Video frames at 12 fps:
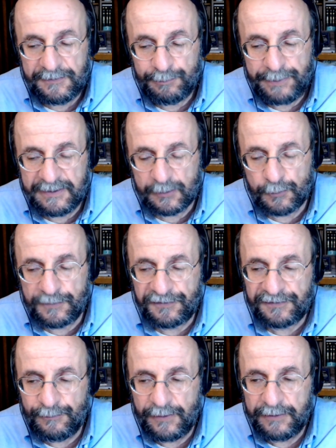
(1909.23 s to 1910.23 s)
Peter was
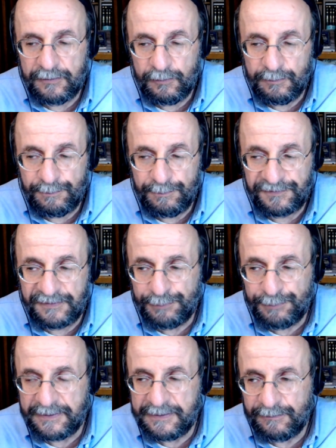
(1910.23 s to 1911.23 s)
someone who
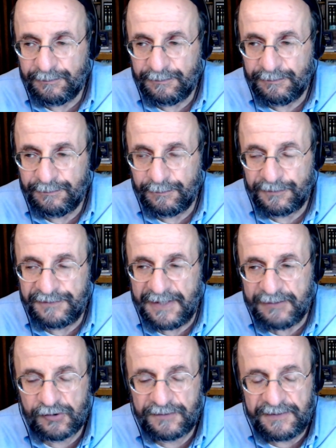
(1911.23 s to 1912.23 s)
simply was not
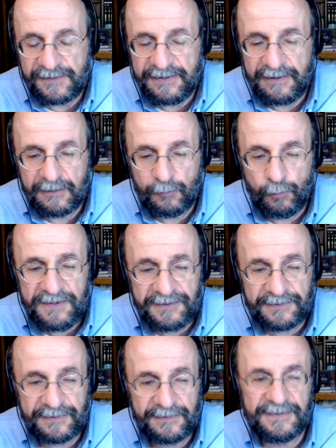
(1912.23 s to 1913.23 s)
just eating
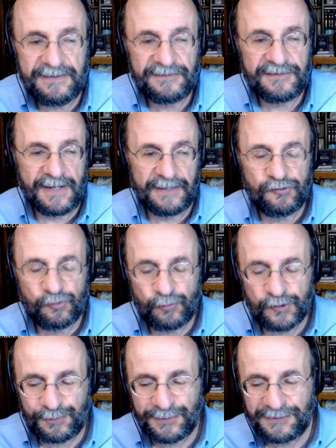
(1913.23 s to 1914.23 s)
with these
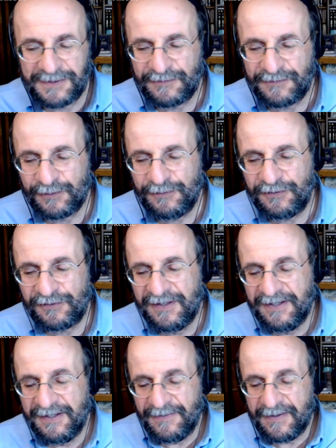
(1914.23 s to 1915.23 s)
non-Jewish believers,
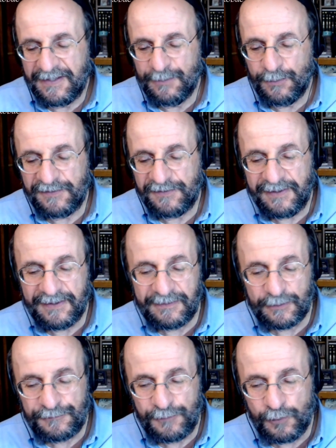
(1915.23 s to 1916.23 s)
he was eating
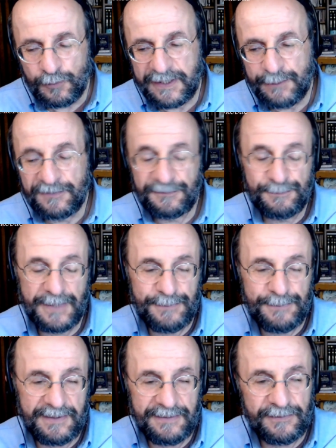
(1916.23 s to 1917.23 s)
their food. He was
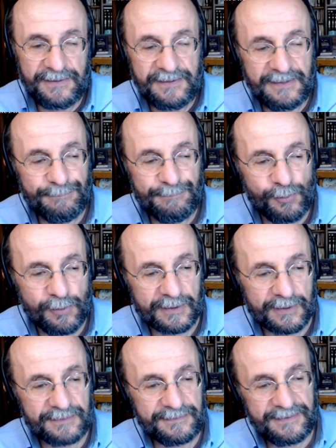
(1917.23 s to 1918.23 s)
maybe even eating
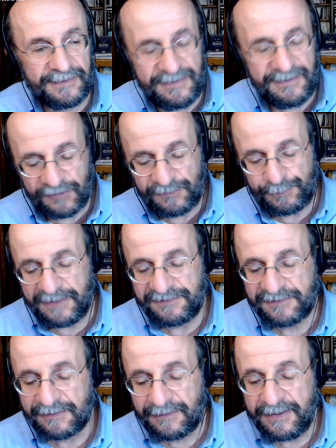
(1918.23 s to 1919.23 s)
pork, that he just
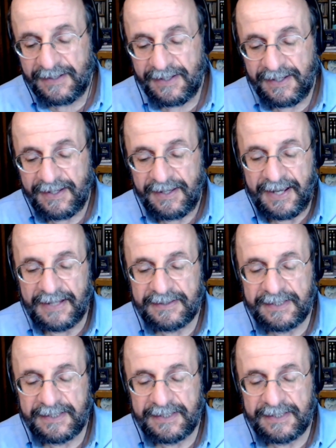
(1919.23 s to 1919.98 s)
basically had